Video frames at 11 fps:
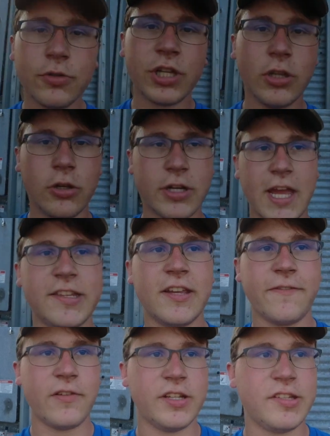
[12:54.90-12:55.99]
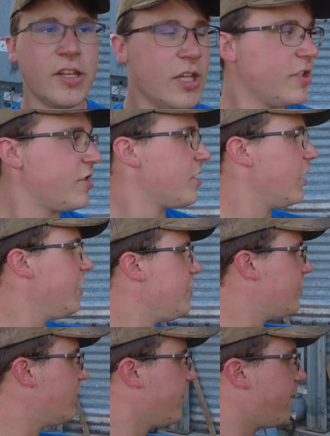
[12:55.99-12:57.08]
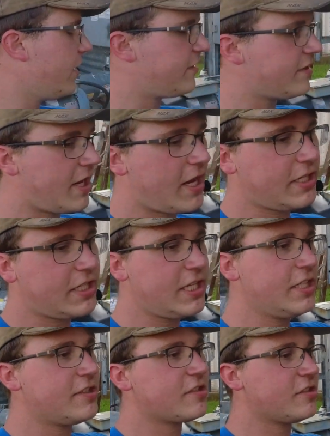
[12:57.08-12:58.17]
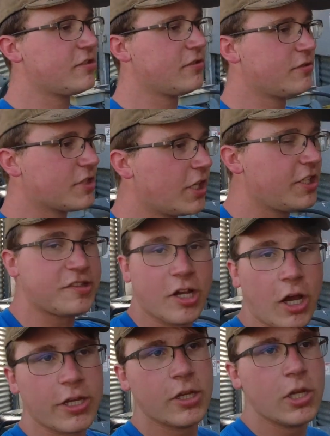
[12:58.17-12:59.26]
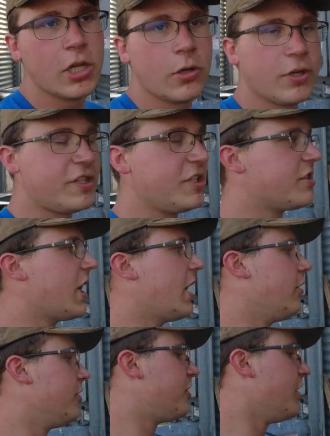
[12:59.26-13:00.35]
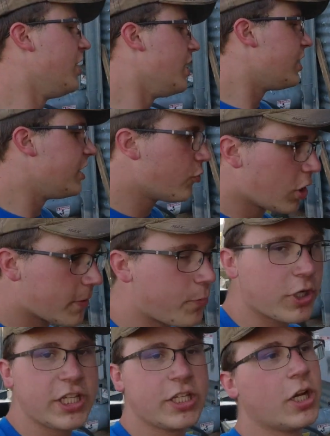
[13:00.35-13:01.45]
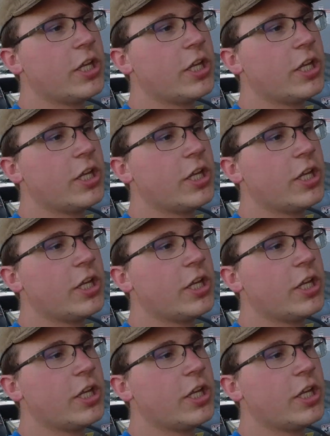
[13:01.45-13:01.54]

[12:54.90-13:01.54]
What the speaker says: you can look at different studies and different heat studies done with these silos. These work pretty